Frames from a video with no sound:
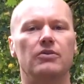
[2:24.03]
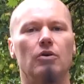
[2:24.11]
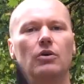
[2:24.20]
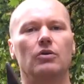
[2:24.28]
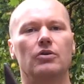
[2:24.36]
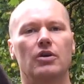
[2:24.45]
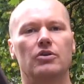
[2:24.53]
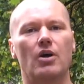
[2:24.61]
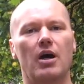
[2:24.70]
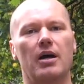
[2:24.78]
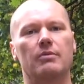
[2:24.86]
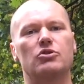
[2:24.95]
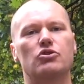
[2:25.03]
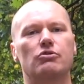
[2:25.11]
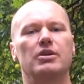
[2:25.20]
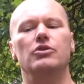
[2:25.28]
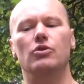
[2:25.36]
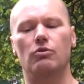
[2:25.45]
your
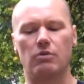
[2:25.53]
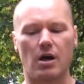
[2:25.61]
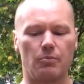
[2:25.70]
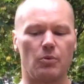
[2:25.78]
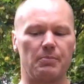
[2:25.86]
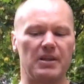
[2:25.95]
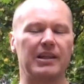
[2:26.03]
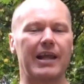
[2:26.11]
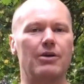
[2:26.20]
string, your rope will be